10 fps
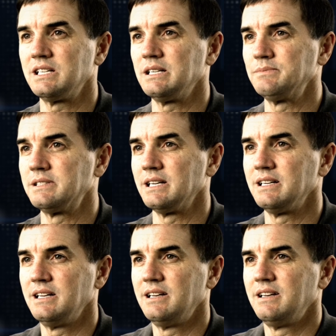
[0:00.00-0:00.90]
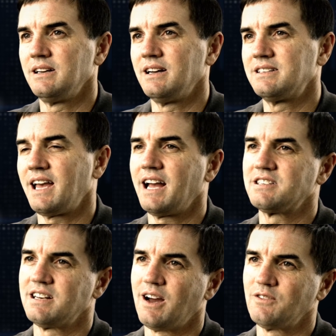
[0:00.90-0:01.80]
and helped uh, attach
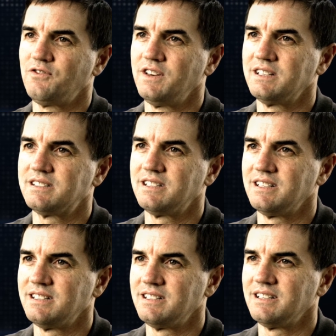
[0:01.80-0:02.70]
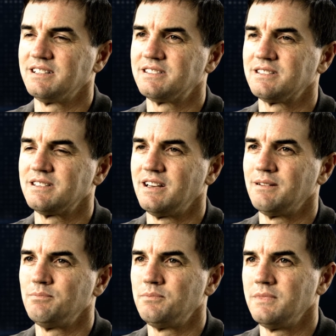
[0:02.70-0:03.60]
and outfit and, uh,
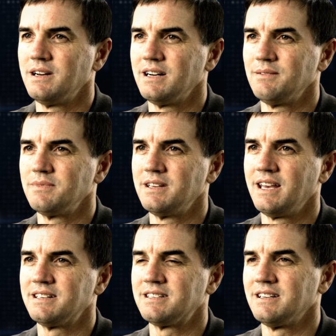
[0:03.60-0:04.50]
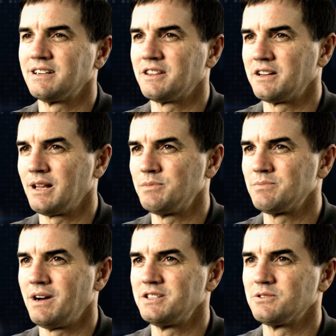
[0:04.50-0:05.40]
and um, get uh, the Columbus
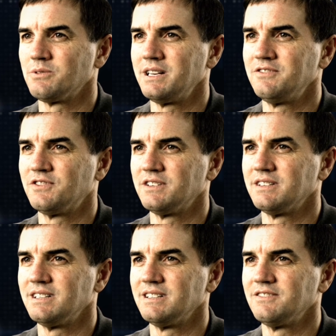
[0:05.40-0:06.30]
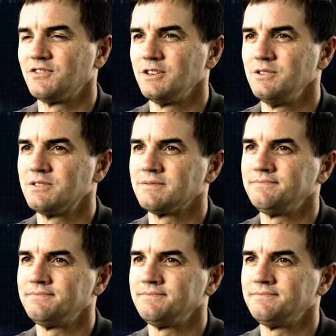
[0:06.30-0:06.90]
module ready for, uh, for use.